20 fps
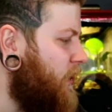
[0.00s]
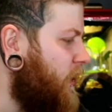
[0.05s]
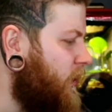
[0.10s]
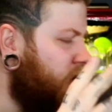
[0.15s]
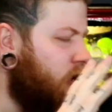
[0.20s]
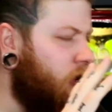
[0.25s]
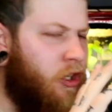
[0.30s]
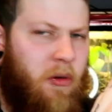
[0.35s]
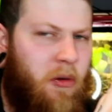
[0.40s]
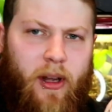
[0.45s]
talked
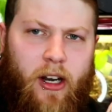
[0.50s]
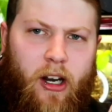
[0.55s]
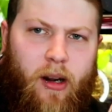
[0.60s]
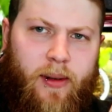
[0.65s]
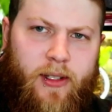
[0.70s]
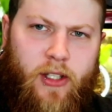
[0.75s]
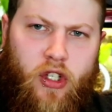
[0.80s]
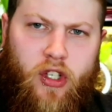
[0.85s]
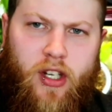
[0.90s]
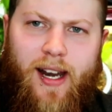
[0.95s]
a little bit
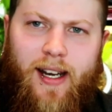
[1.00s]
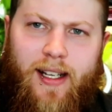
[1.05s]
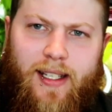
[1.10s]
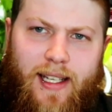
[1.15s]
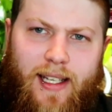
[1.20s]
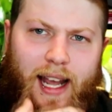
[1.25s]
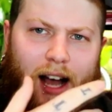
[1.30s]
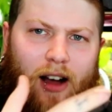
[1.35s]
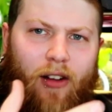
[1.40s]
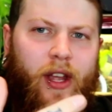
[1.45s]
about
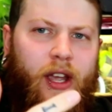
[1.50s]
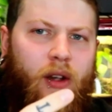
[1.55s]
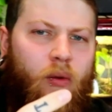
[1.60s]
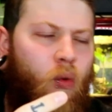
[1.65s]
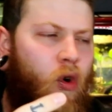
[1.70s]
genetics and how they